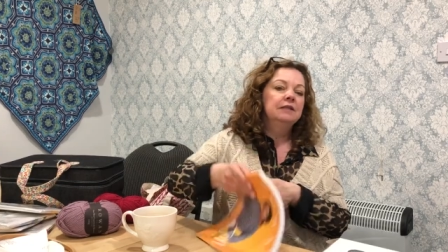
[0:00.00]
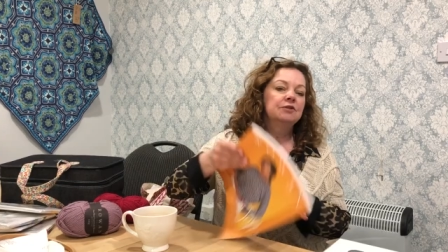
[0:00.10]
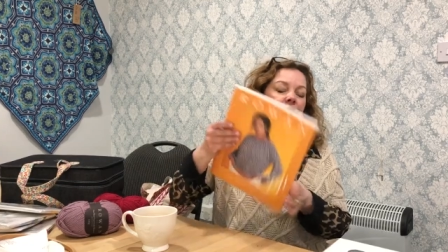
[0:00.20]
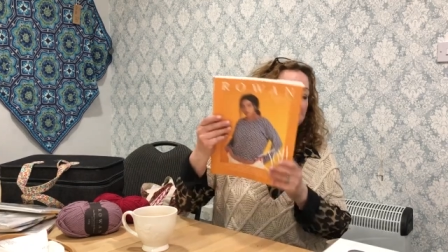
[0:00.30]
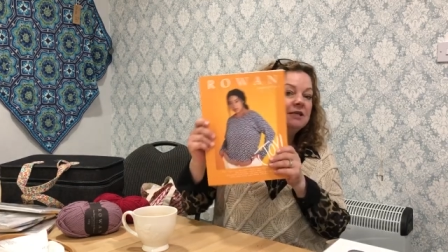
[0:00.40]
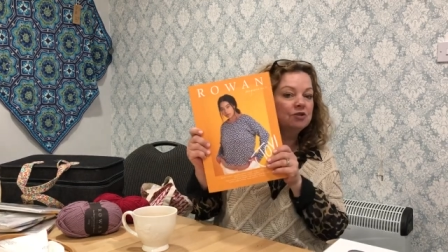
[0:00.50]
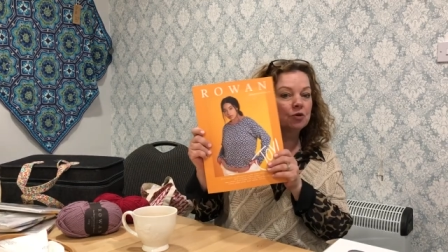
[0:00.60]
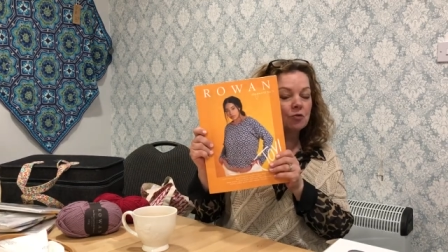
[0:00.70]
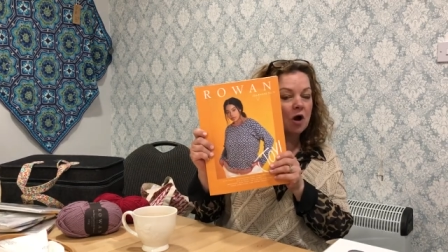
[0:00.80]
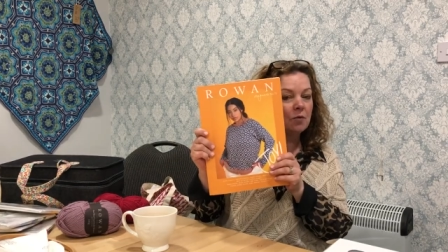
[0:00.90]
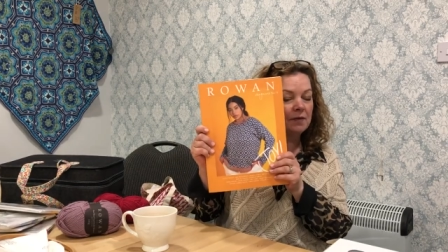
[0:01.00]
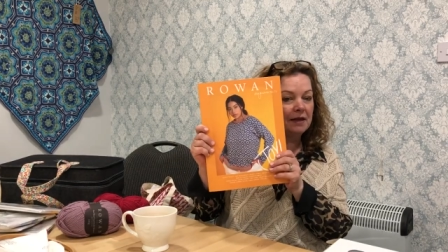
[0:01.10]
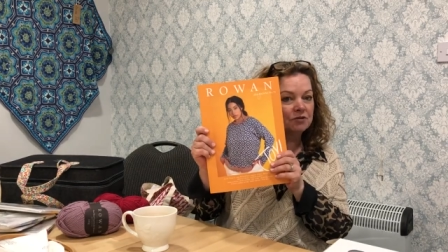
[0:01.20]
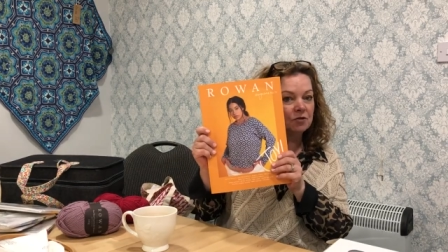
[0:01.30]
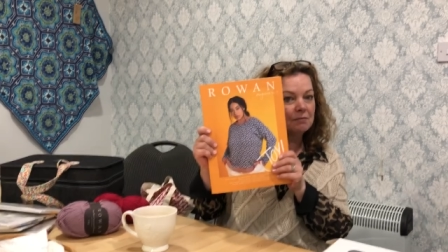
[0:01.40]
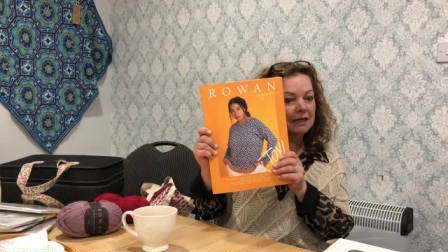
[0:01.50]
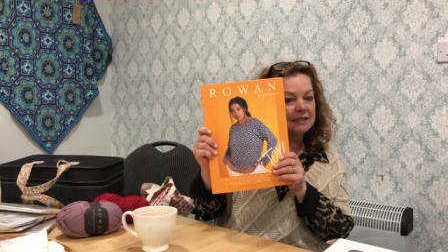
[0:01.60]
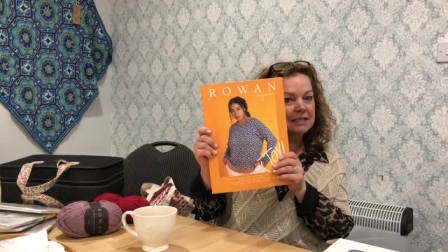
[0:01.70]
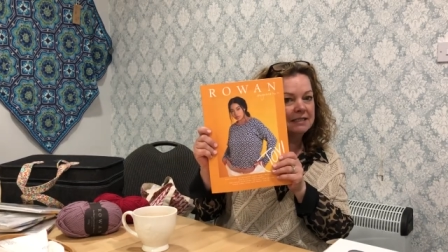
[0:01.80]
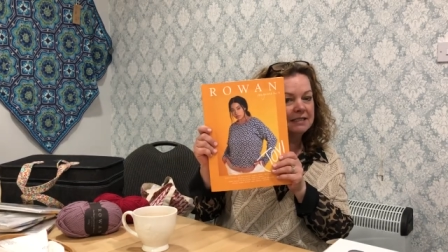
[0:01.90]
so this is grow and that's from
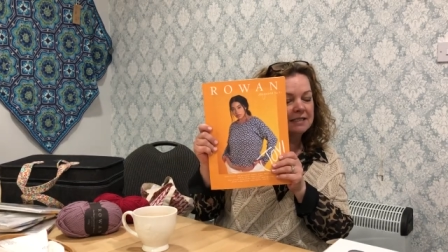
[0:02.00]
magazine